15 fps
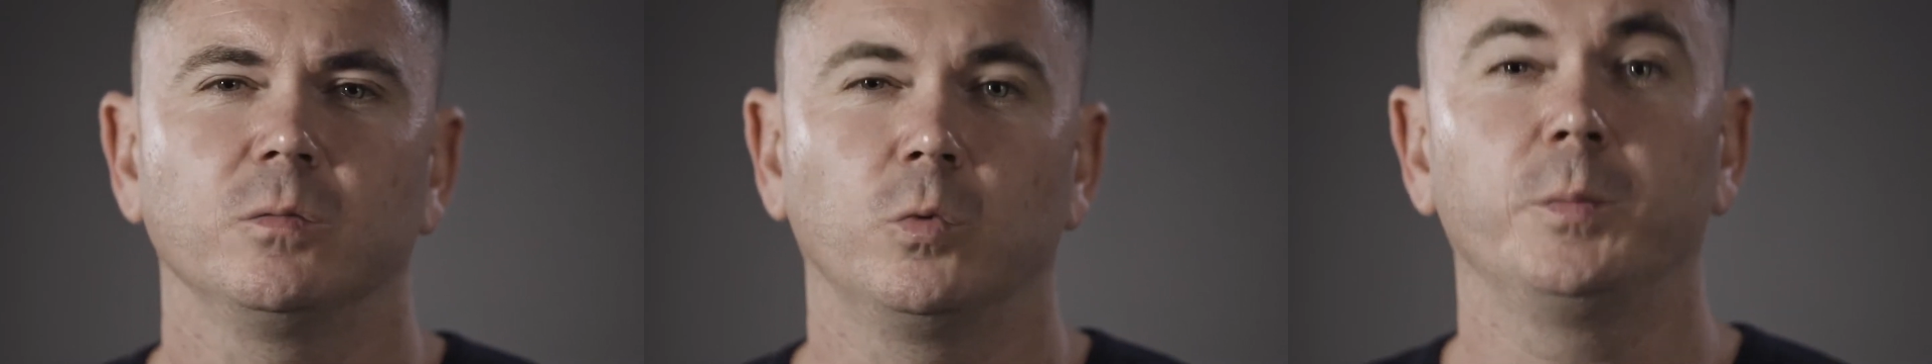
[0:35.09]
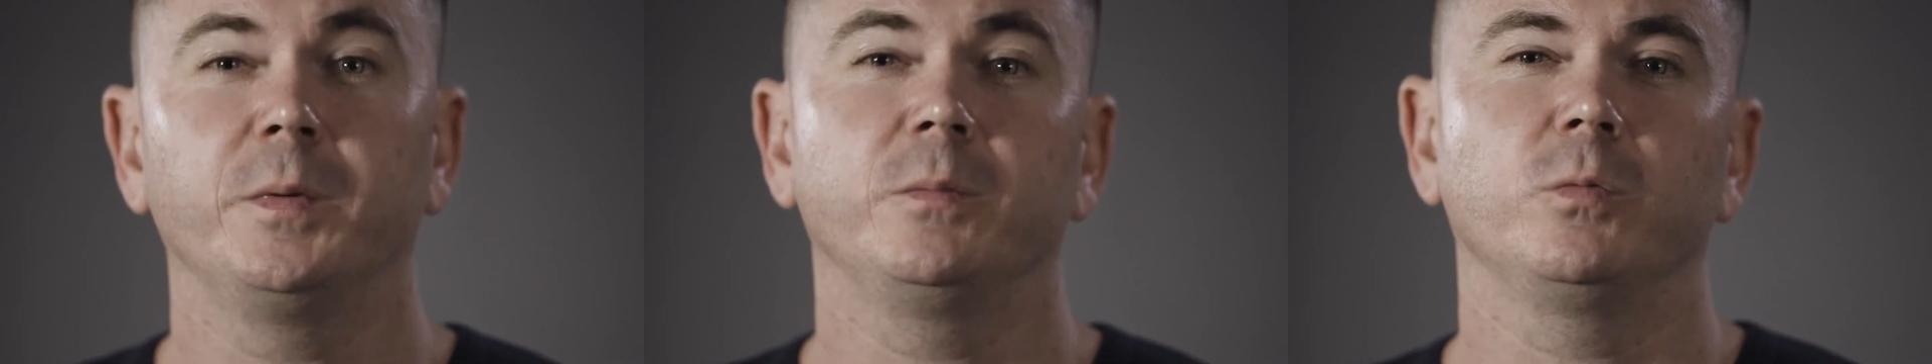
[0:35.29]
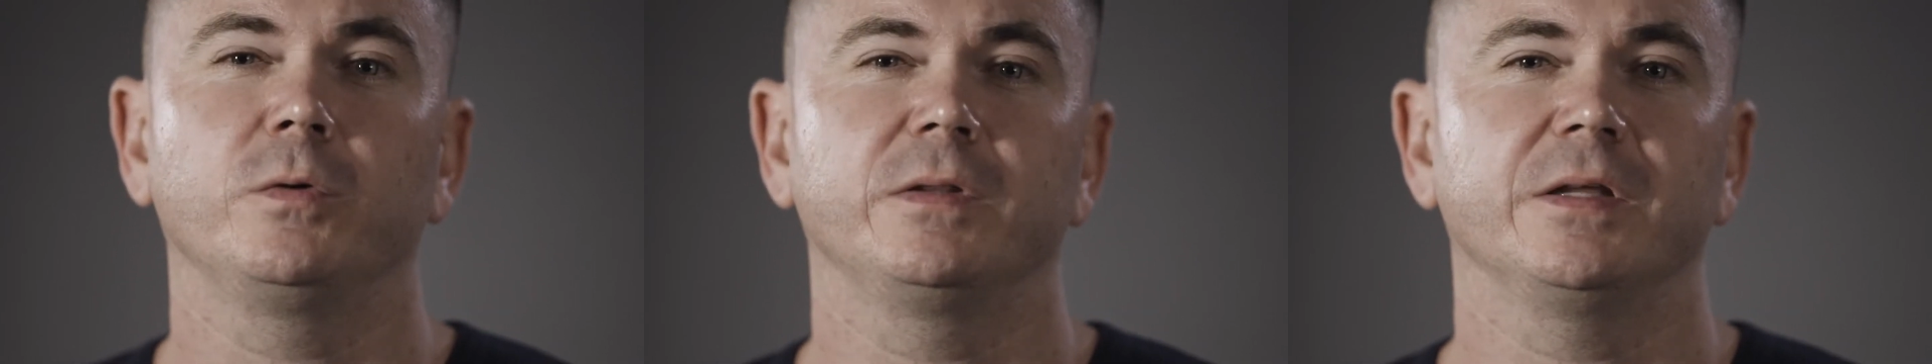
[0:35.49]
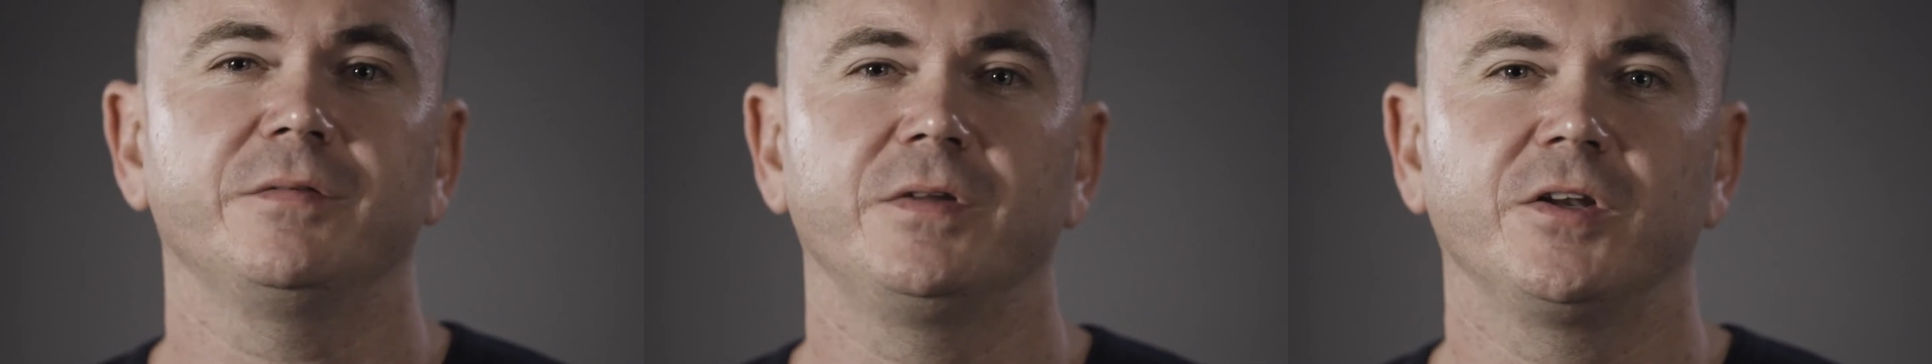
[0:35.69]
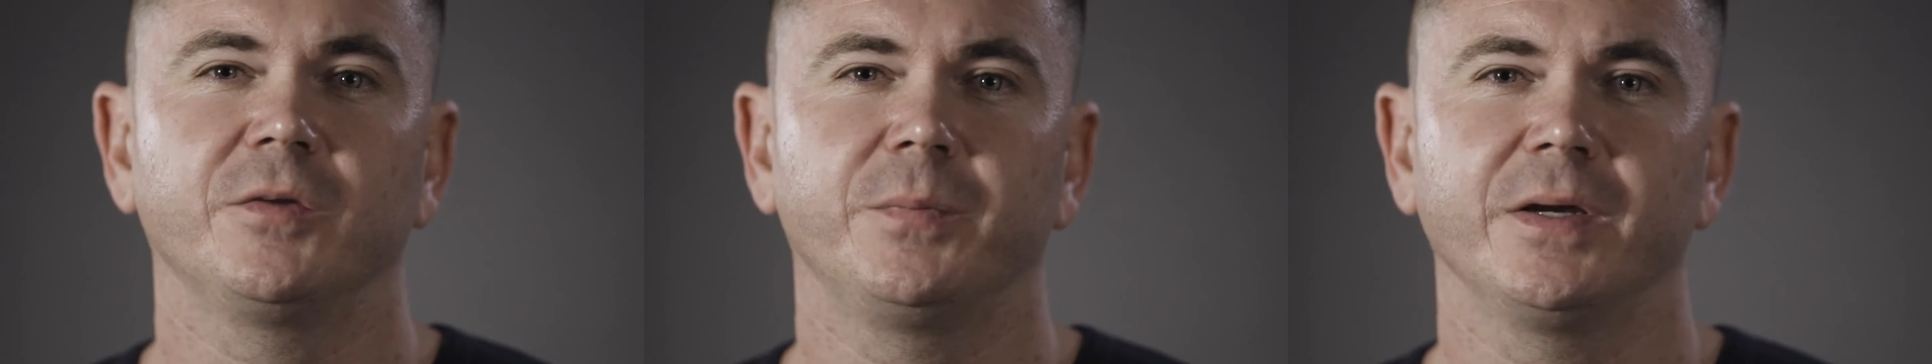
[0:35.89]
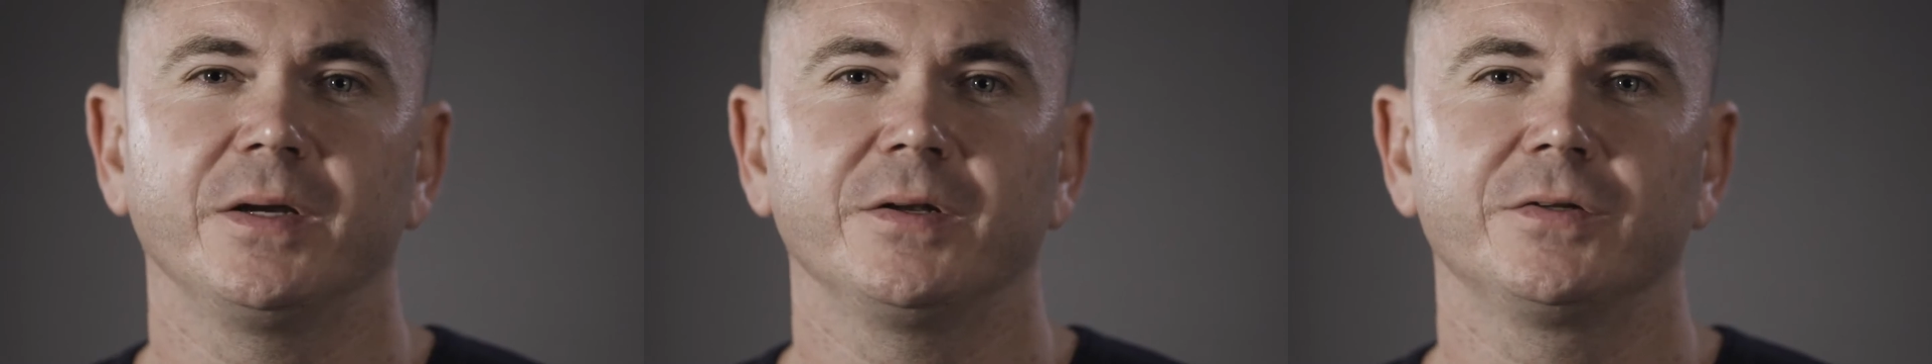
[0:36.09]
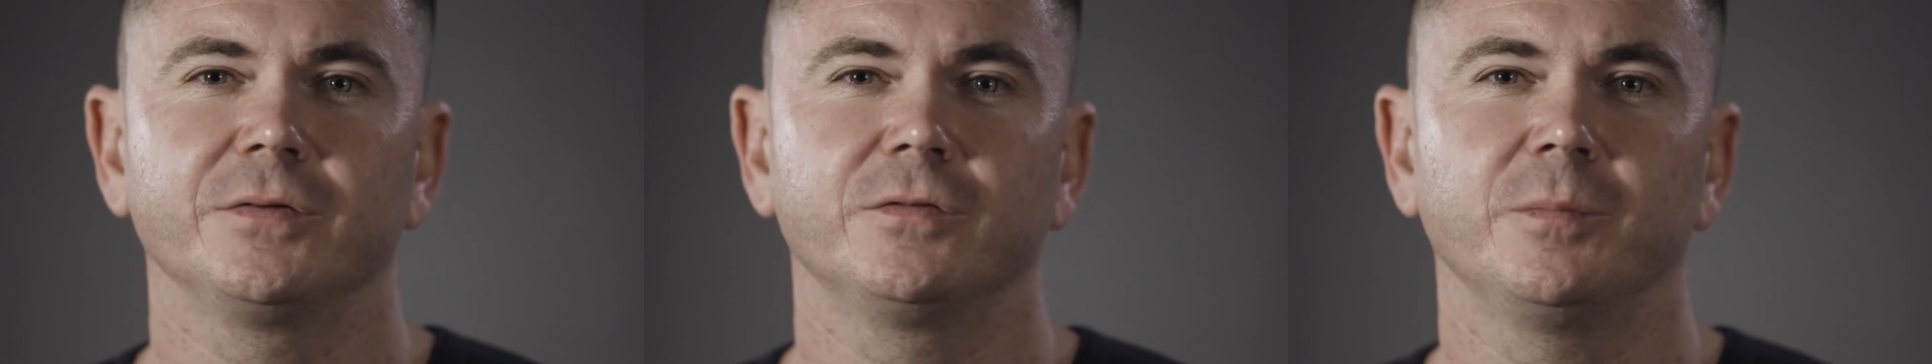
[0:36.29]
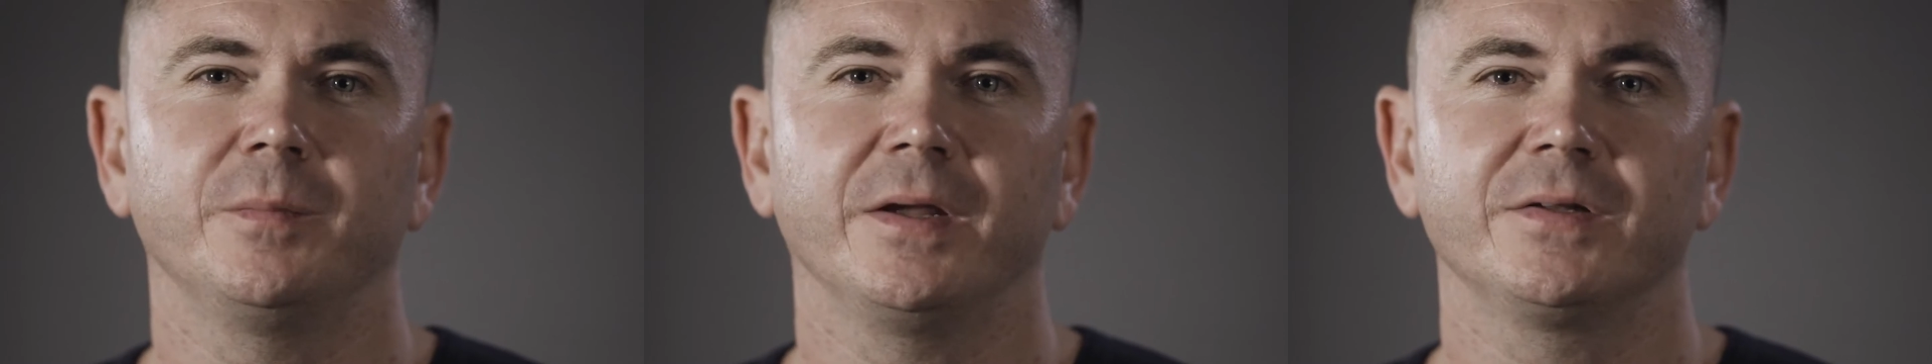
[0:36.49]
women with lived experience
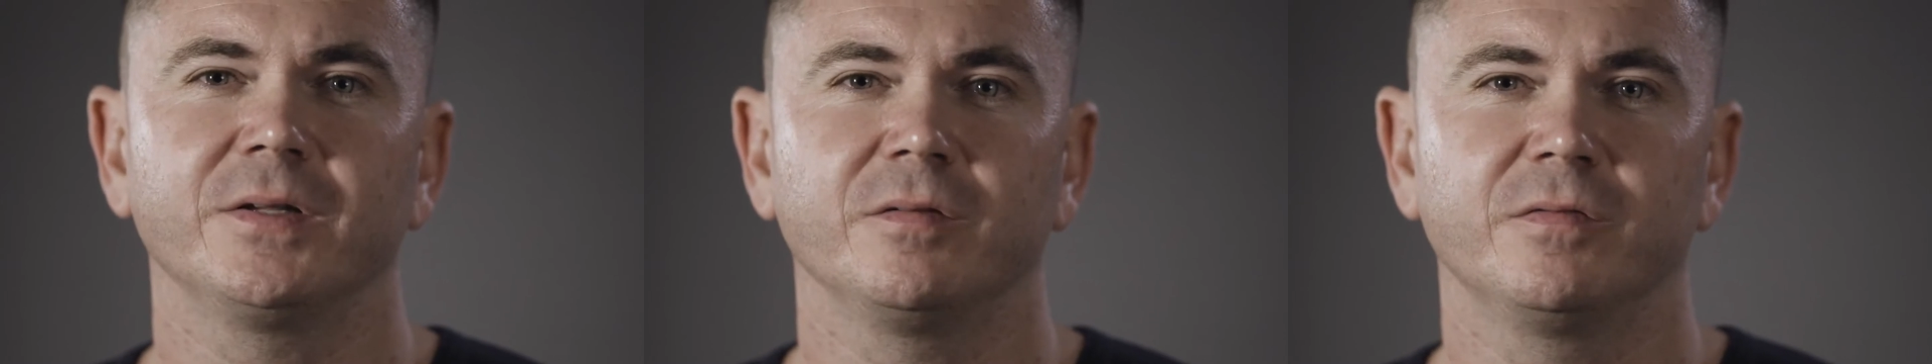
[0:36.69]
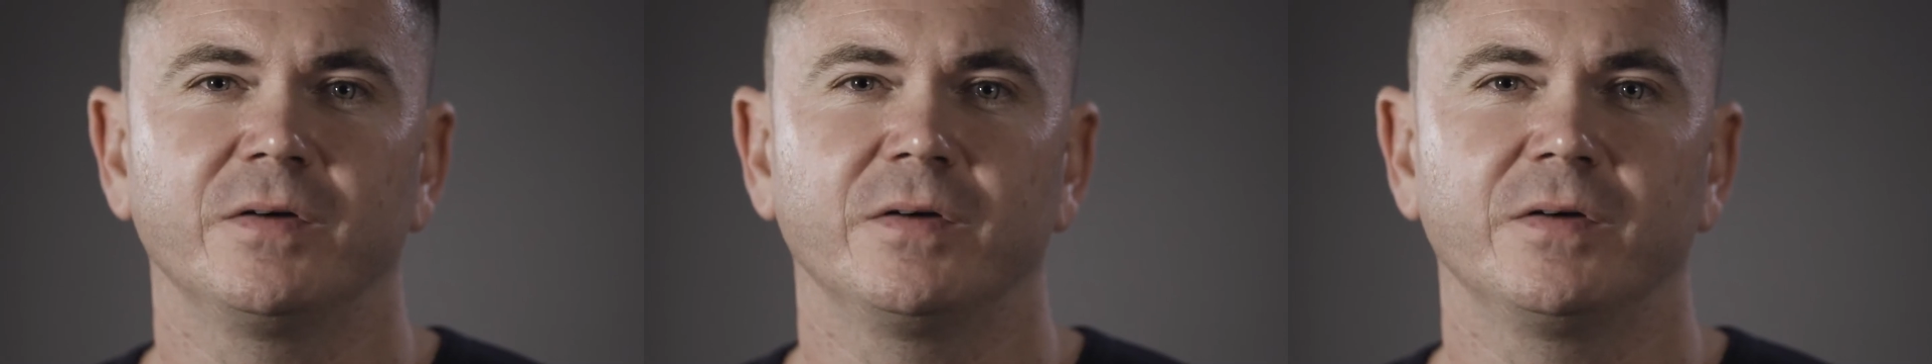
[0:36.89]
of domestic